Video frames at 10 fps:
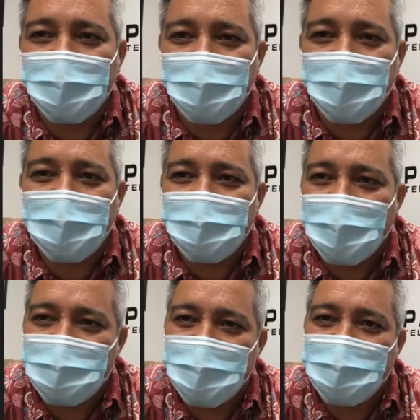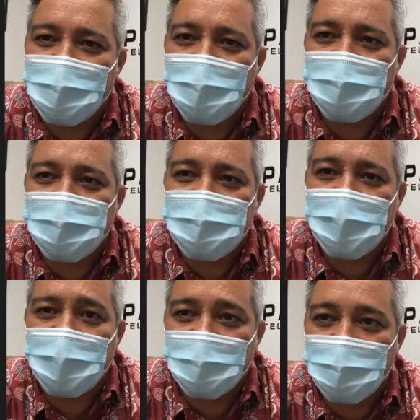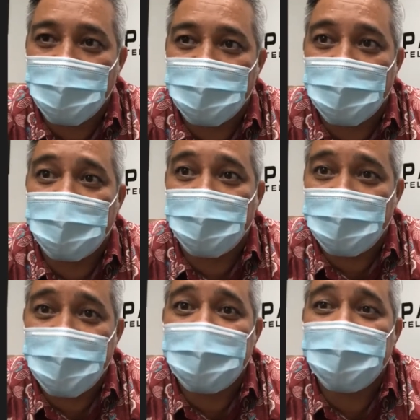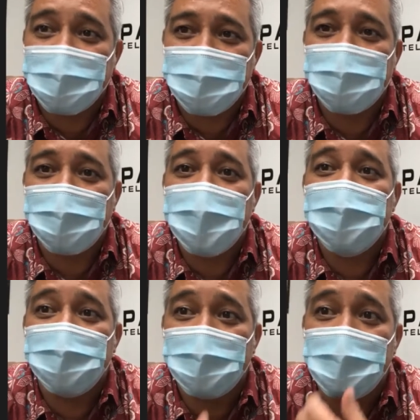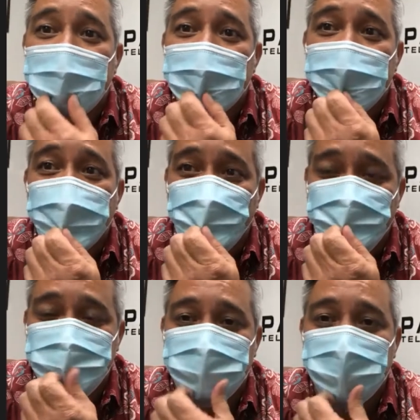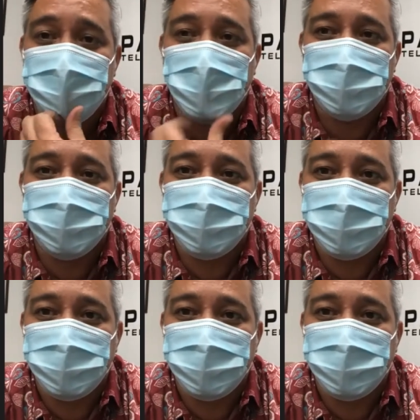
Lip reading: You have to have that understanding of what the data and that information means to patients and doctors.